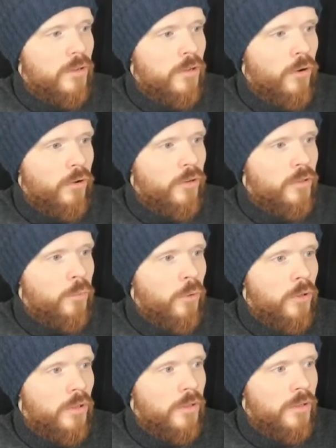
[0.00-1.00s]
concrete
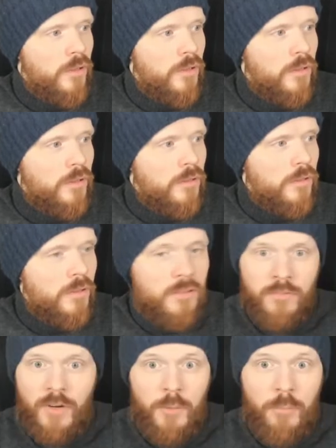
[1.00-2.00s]
wall is
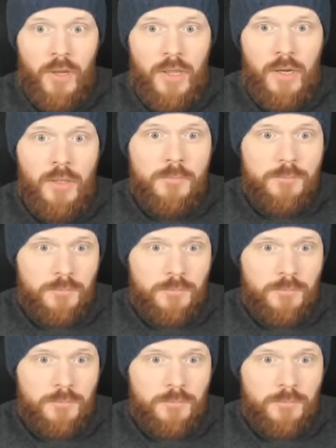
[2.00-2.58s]
vibrating,